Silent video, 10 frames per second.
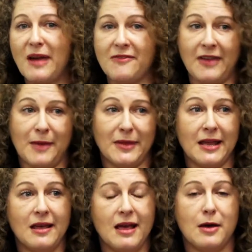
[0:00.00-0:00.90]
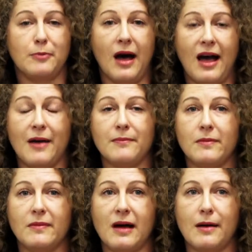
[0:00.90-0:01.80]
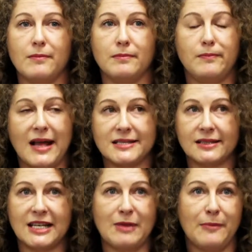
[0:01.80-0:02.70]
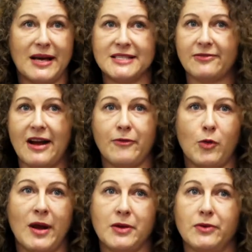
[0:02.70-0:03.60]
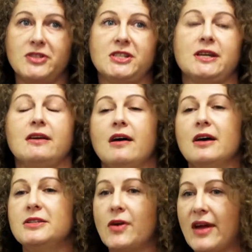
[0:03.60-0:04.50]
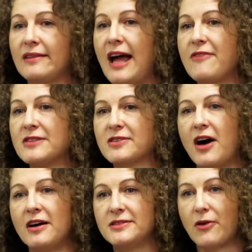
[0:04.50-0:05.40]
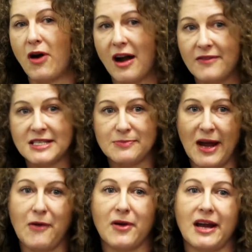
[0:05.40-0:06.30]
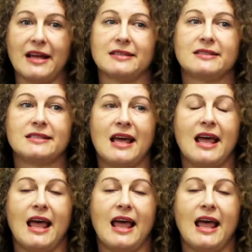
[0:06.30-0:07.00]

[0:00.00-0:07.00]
my family, basically my best friend wrote my eulogy. Donate Life was called to harvest my organs,